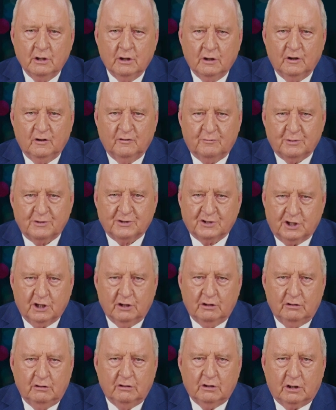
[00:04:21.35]
who've
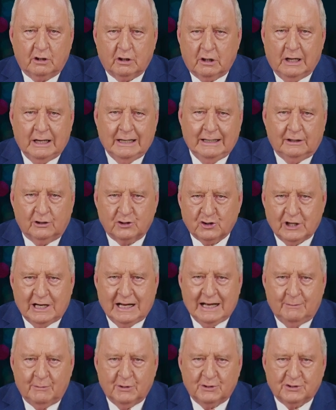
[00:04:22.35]
pursued Kyle
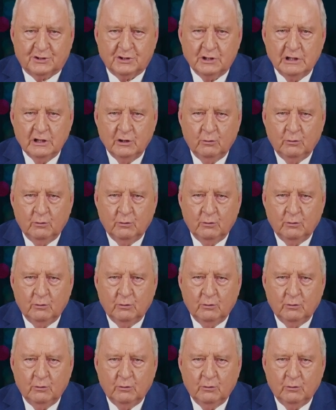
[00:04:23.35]
Chalmers